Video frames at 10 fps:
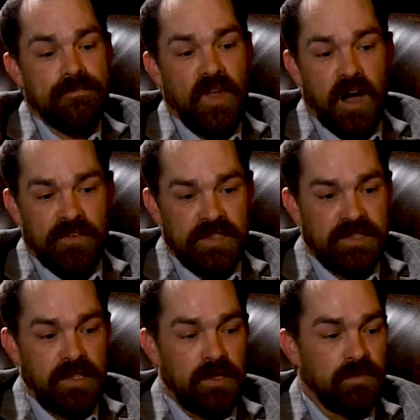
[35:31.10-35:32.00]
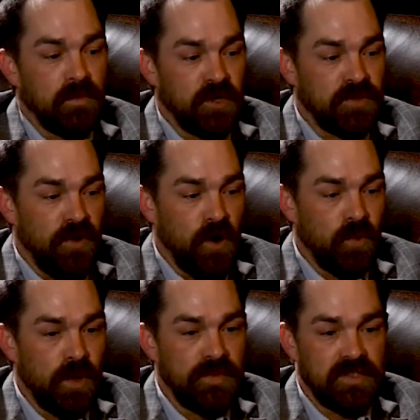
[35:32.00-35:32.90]
Obviously, most of our
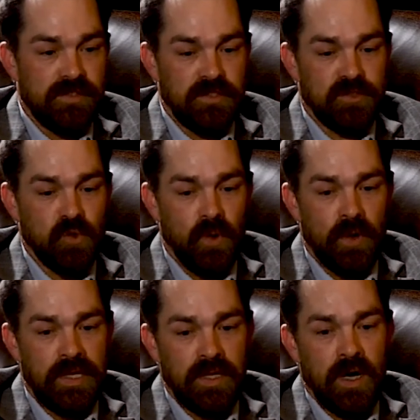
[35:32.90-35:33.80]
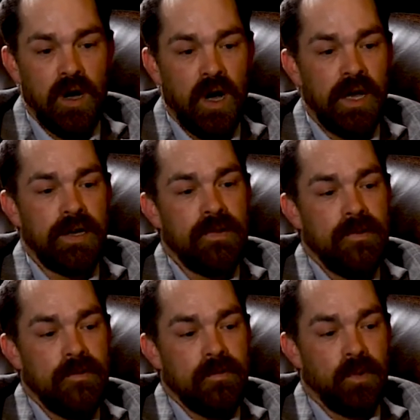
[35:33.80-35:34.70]
equipment's destroyed, gone.
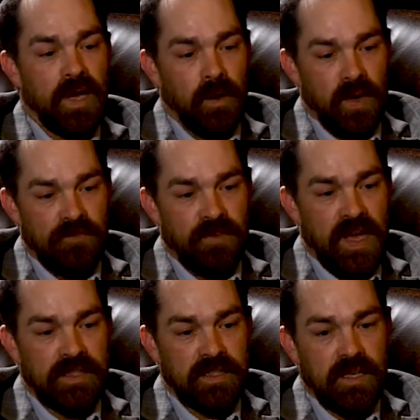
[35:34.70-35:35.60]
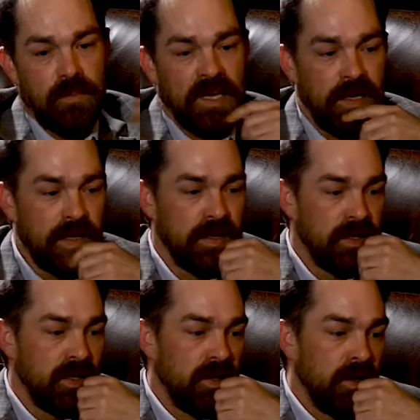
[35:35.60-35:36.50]
We got to wait for that to come in.
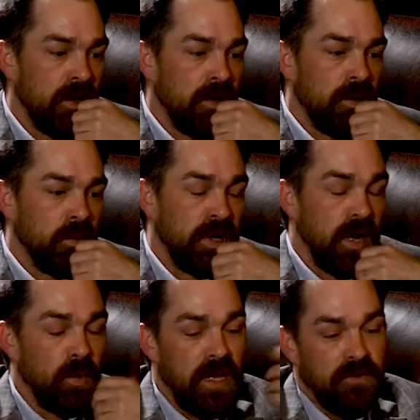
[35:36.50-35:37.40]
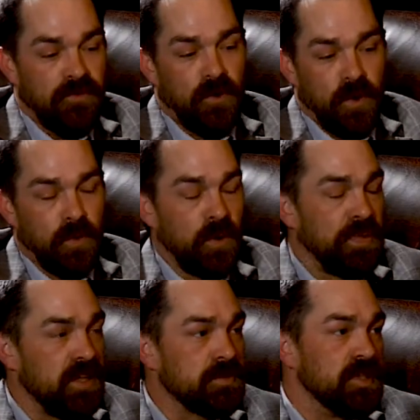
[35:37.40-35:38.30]
We got to wait for
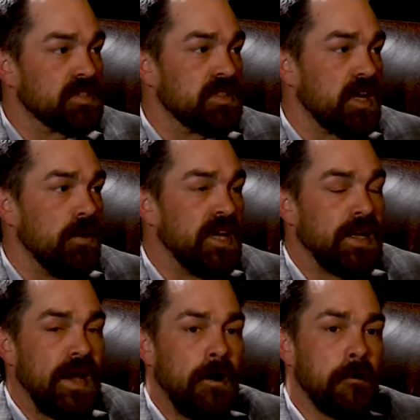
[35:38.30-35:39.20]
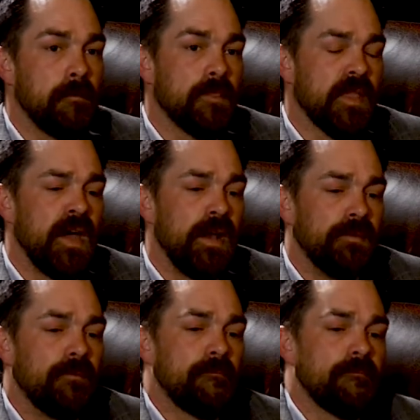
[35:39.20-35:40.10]
replacements to come in now.
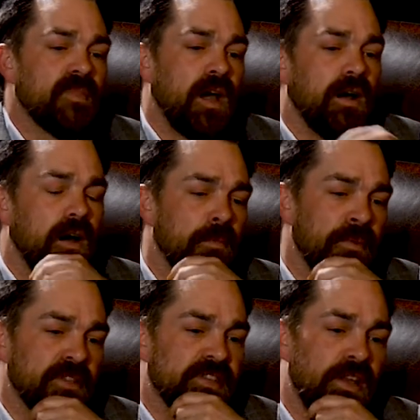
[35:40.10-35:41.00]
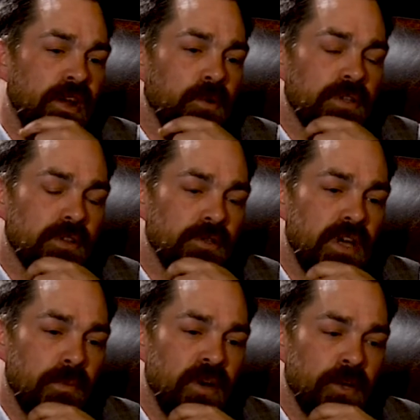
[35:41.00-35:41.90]
And I remember sitting there with
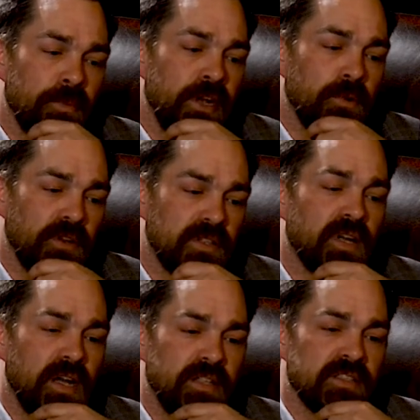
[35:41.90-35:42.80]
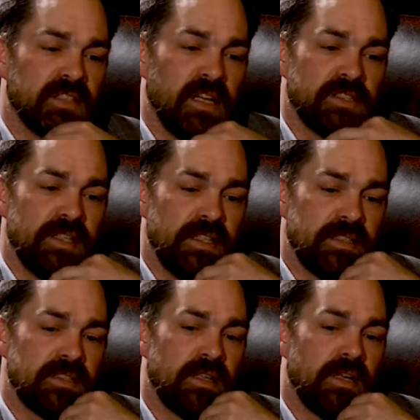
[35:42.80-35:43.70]
Lieutenant Bunderman, and we're kind of discussing this.